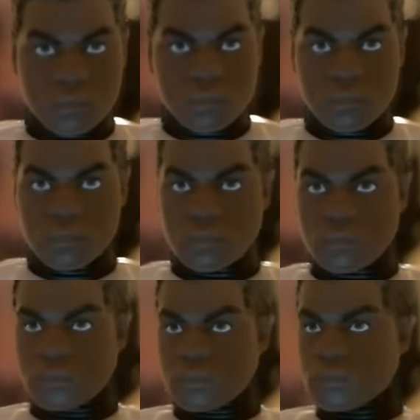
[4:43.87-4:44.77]
your
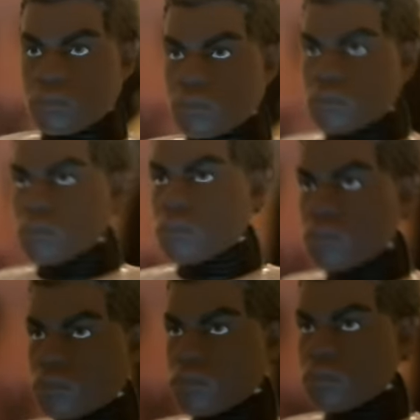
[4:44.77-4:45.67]
articulation.
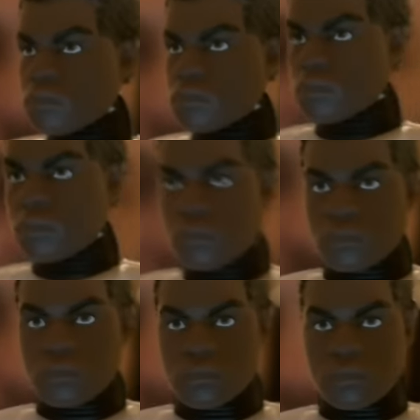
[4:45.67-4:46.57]
What do you think? Yeah, it's
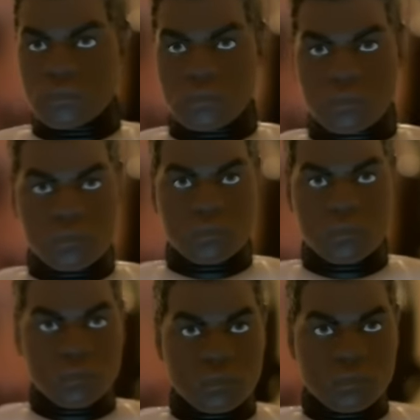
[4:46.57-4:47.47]
been a long time since
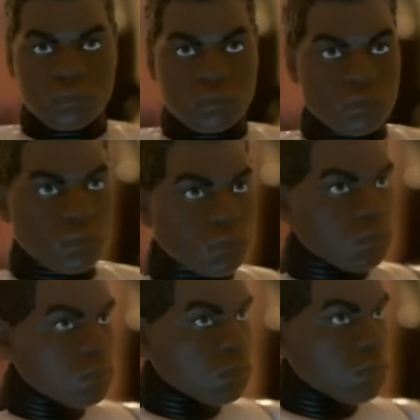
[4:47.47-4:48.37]
we've um, spoken about the
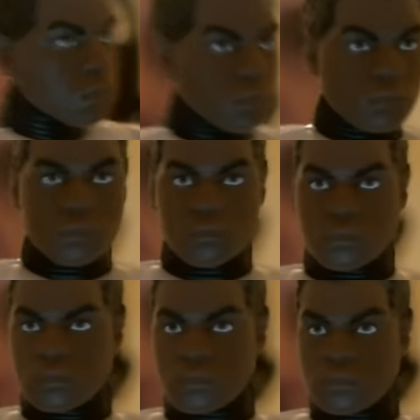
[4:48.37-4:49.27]
five POE with a lot
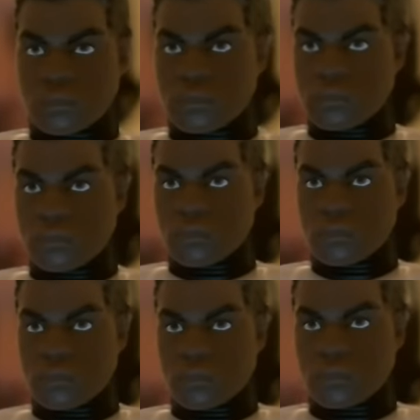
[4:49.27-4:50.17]
of people, but now
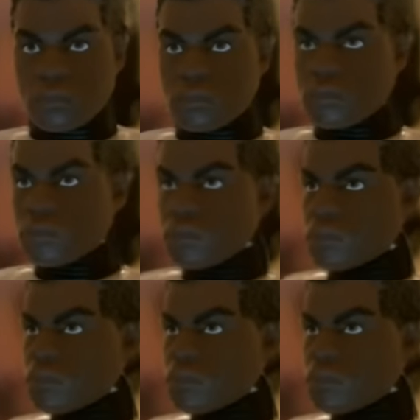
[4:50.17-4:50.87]
that we're beginning to get a